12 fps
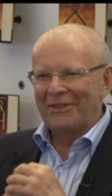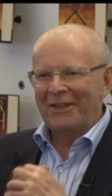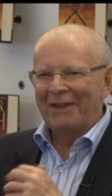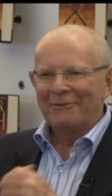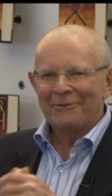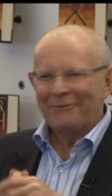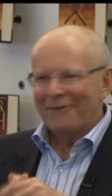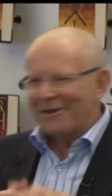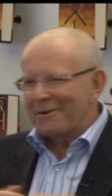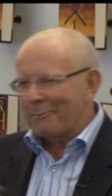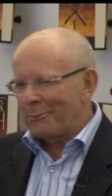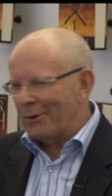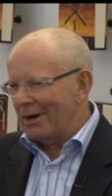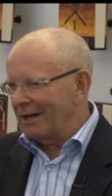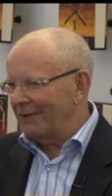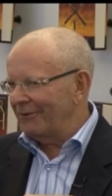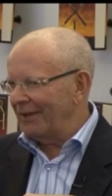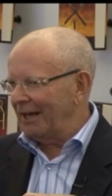they were very
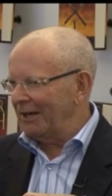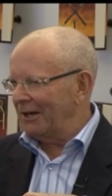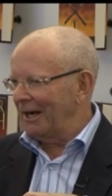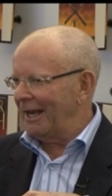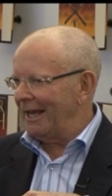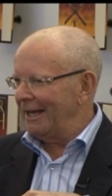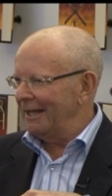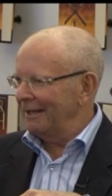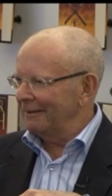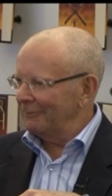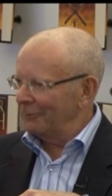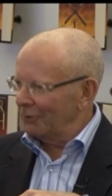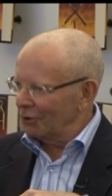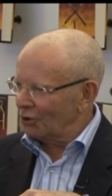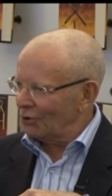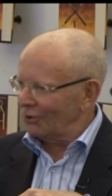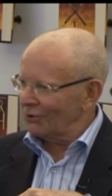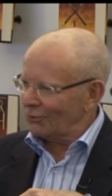proud if they could lay the, the
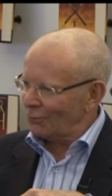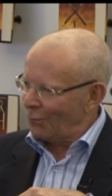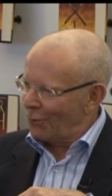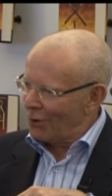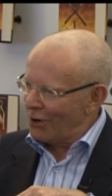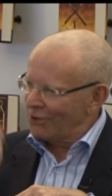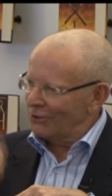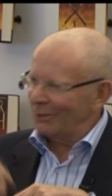shots all on